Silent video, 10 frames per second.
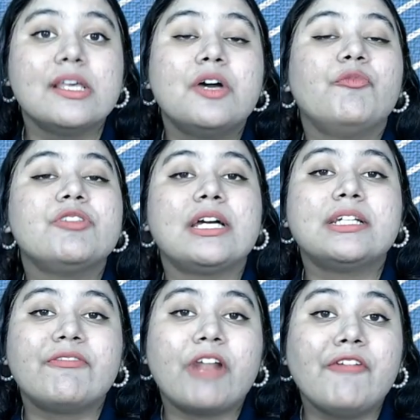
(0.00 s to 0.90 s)
which are
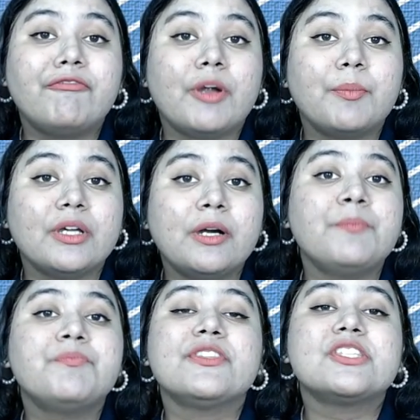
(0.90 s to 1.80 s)
derived from the
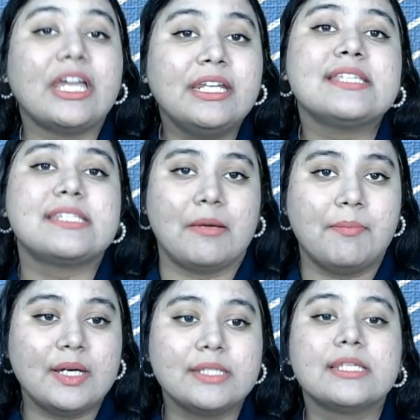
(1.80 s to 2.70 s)
Chinese
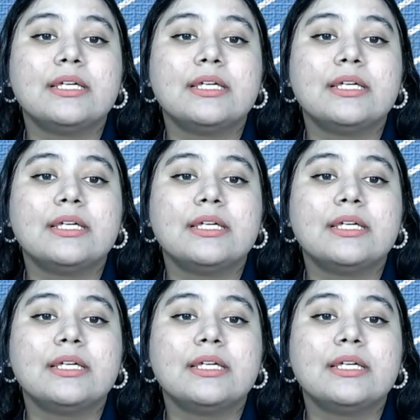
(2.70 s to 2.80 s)
numbers.